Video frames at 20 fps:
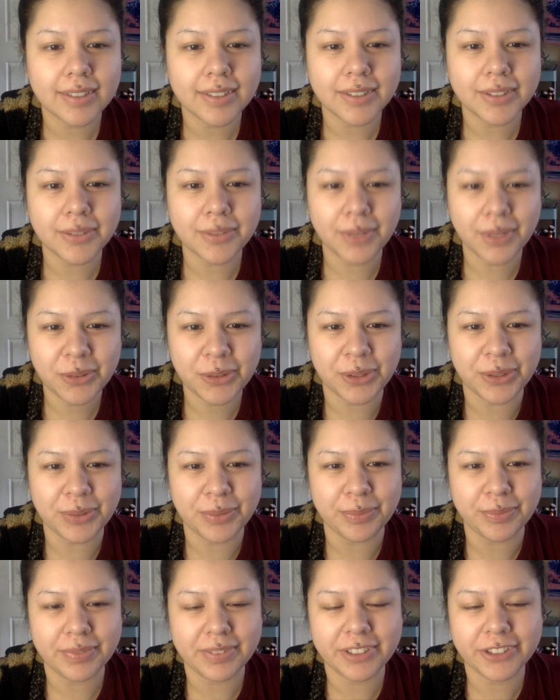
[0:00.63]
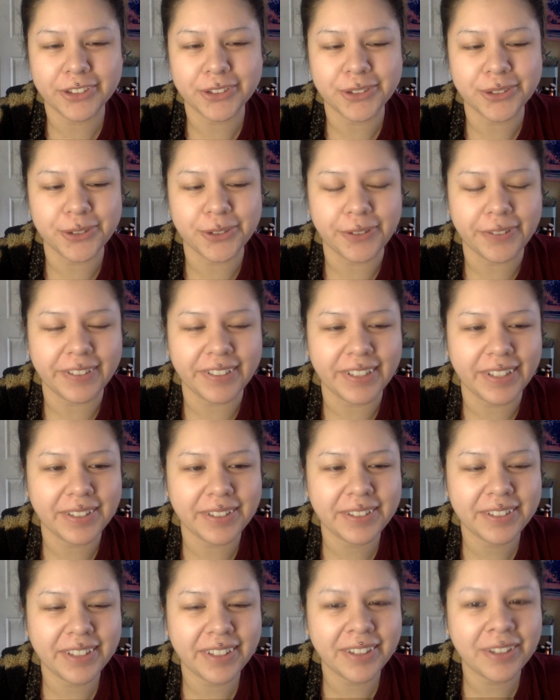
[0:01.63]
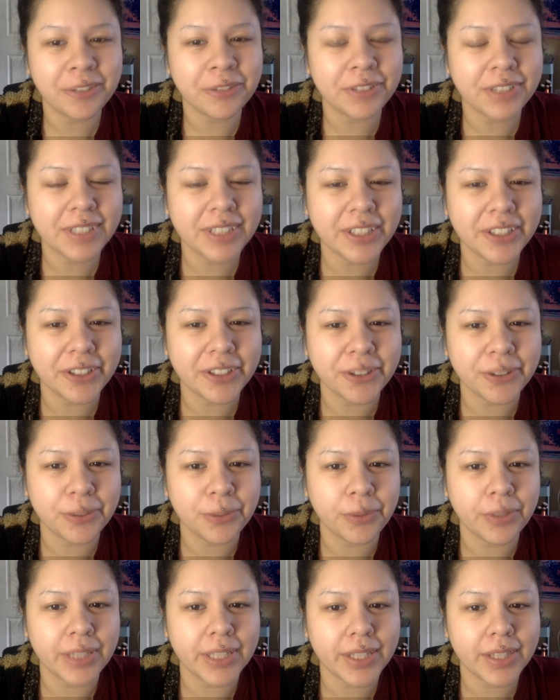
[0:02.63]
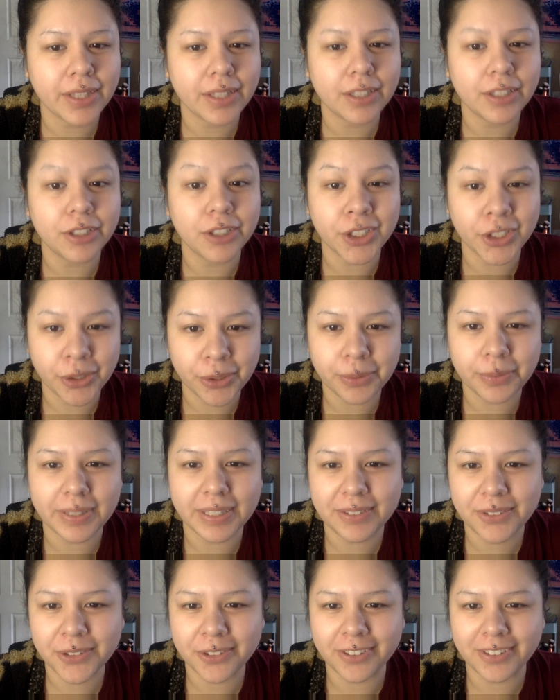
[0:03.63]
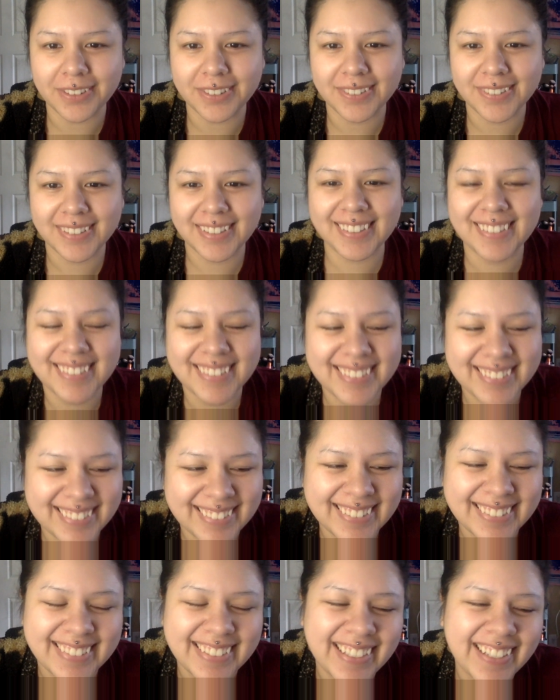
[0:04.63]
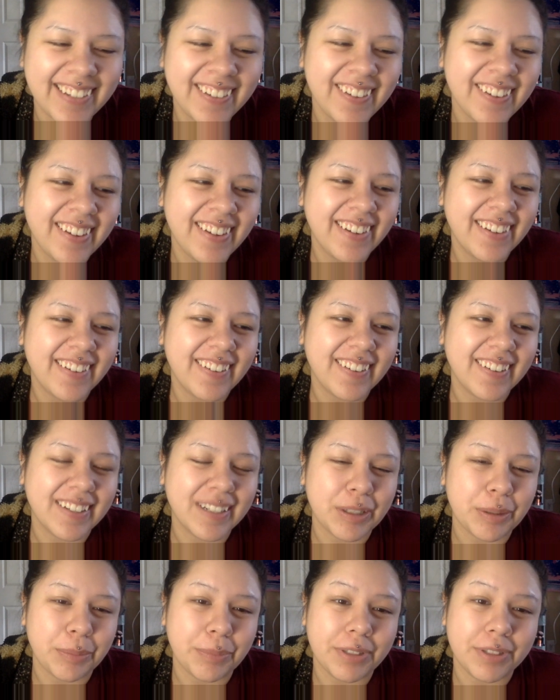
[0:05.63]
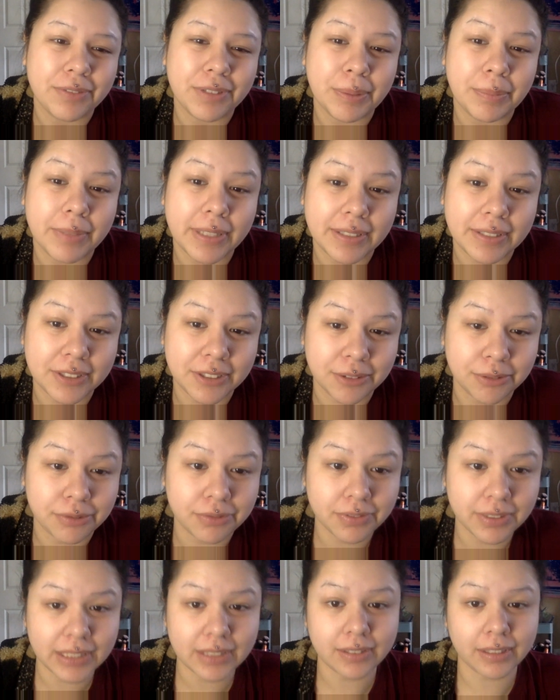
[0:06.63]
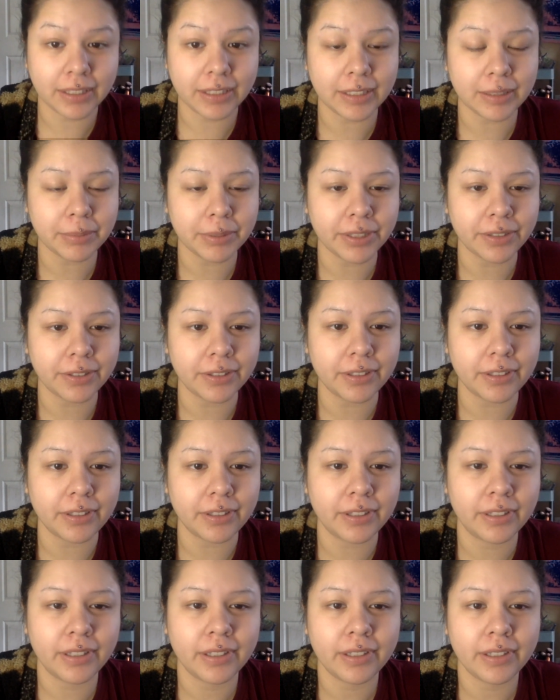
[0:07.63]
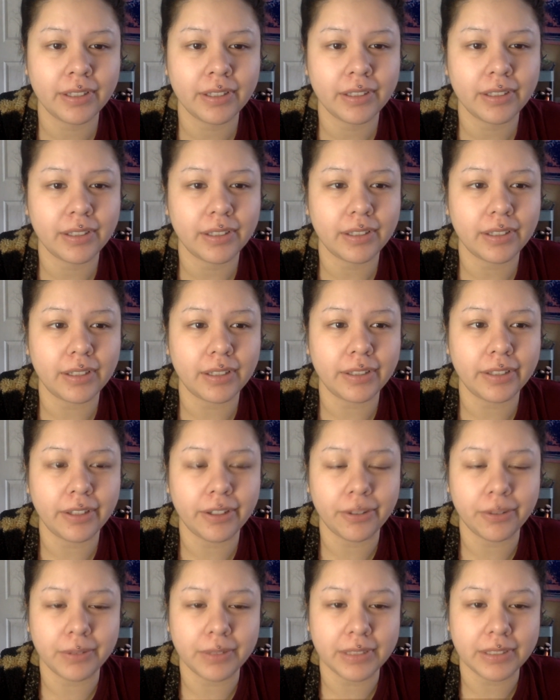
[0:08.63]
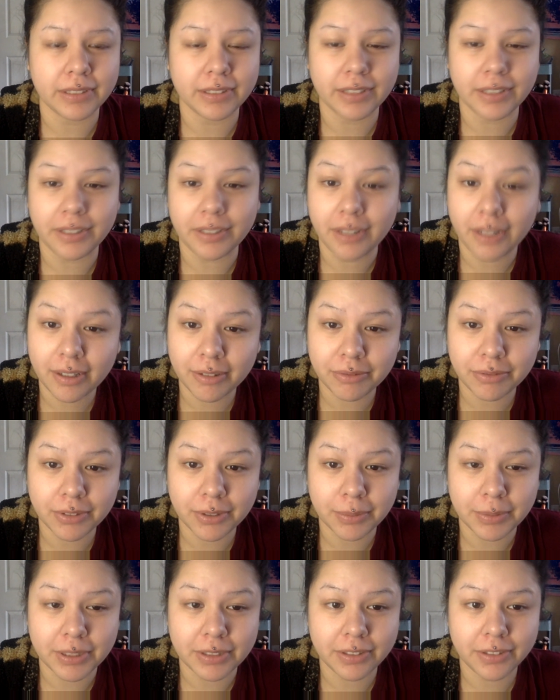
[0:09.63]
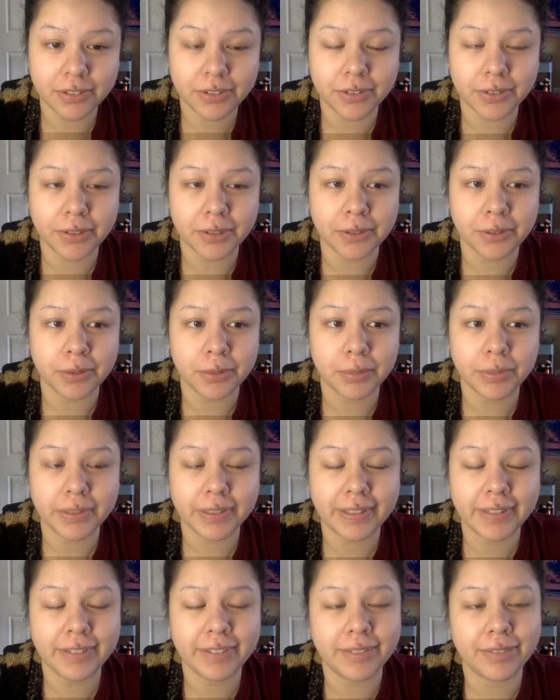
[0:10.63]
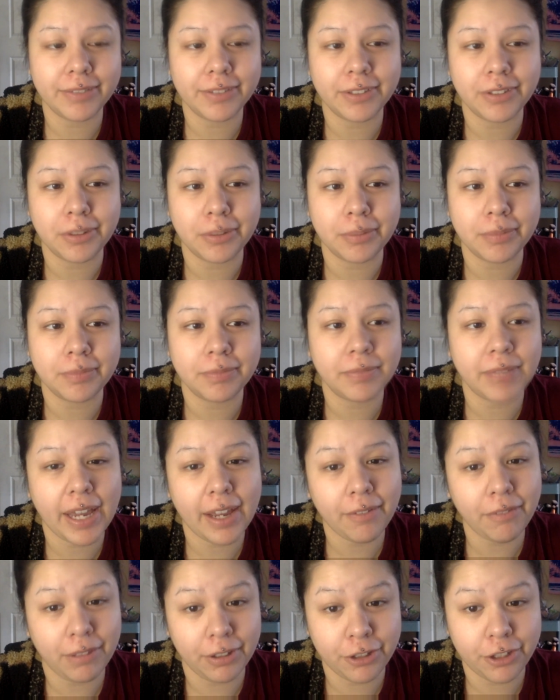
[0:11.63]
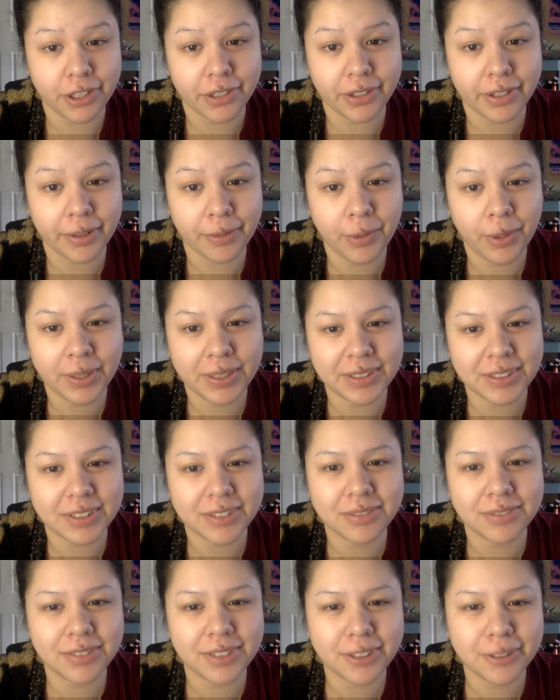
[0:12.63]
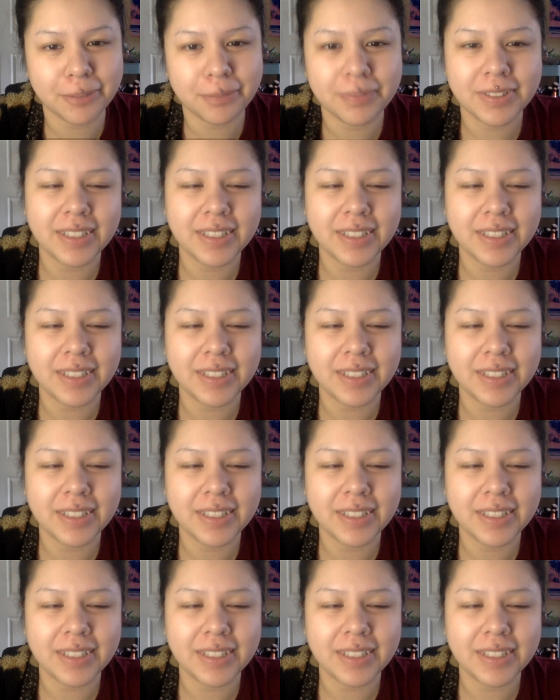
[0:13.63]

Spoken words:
Welcome to yet another video with no intro. If it makes you feel any better, not only did I not film an intro, but I didn't film half the shit I wanted to film.